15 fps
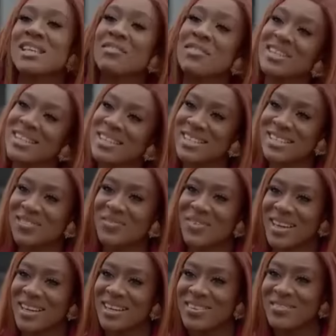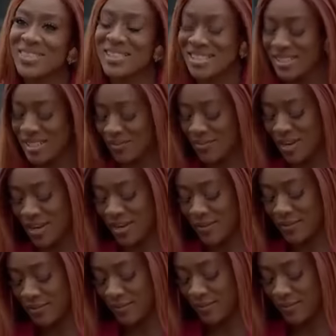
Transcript: Yes, everything is fine. Everything is fine.